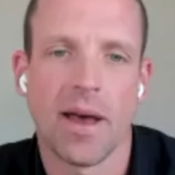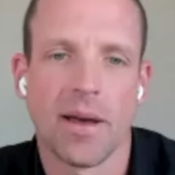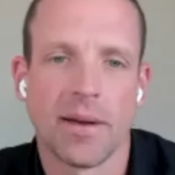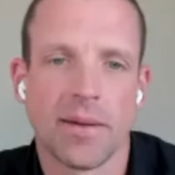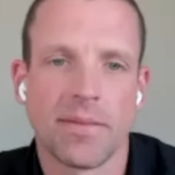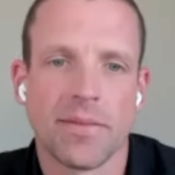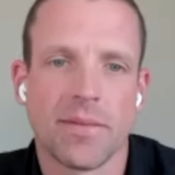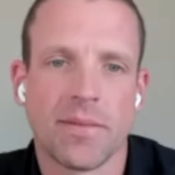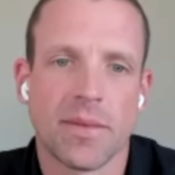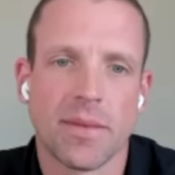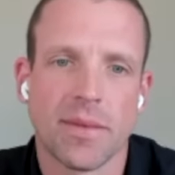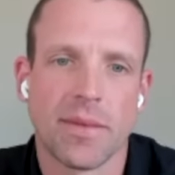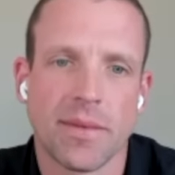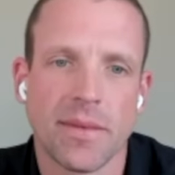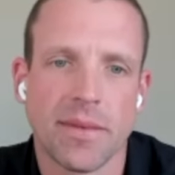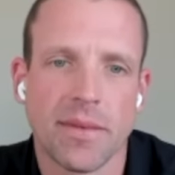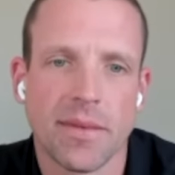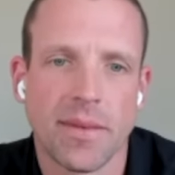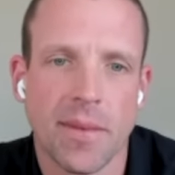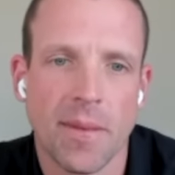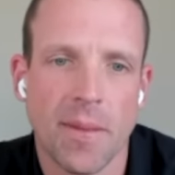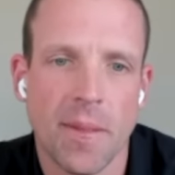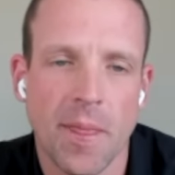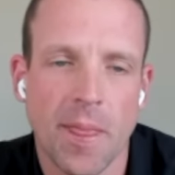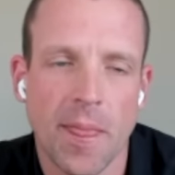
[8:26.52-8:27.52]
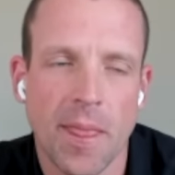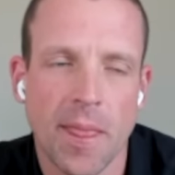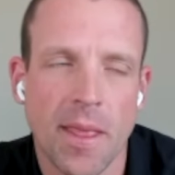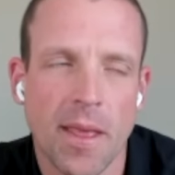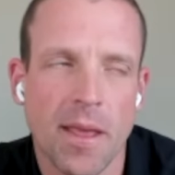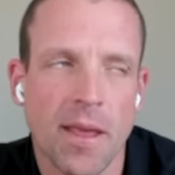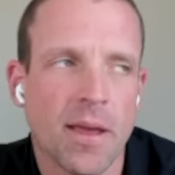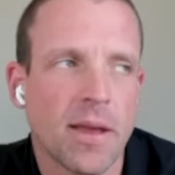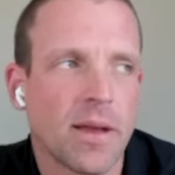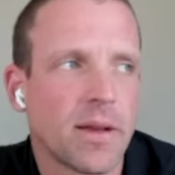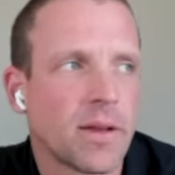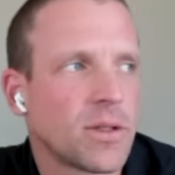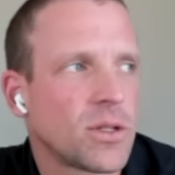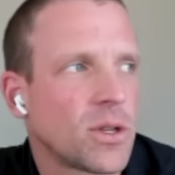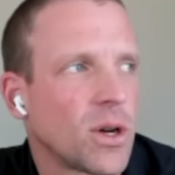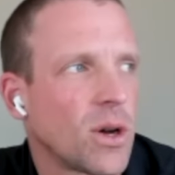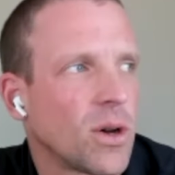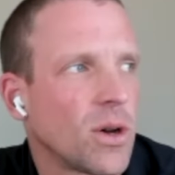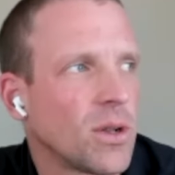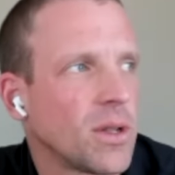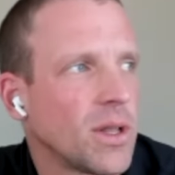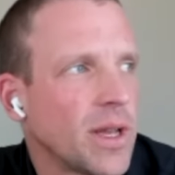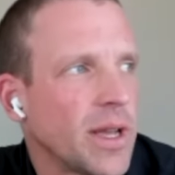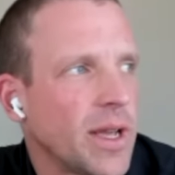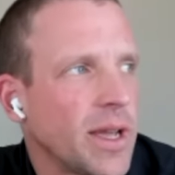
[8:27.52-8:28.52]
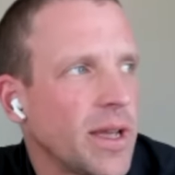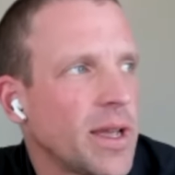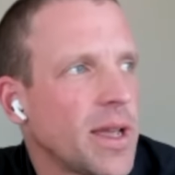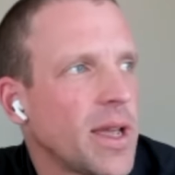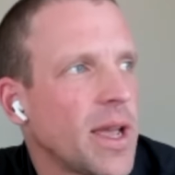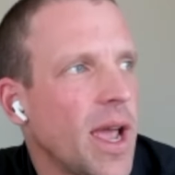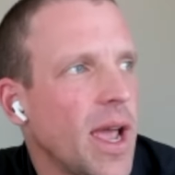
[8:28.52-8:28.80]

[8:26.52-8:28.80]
in our industry. Totally.